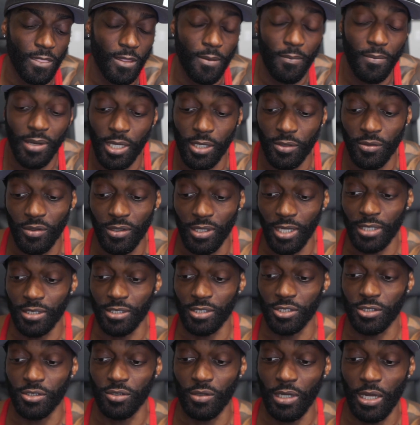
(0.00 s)
But I do like the
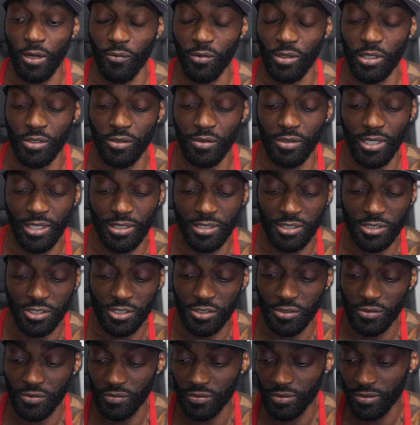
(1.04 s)
shoe. I really do like the
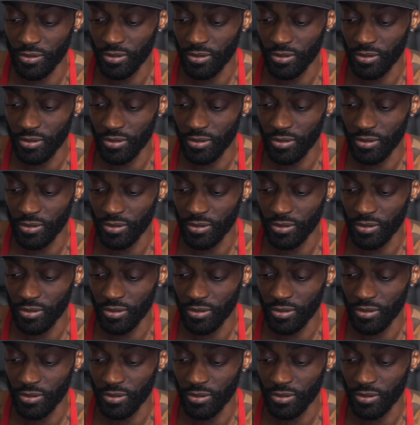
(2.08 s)
shoe.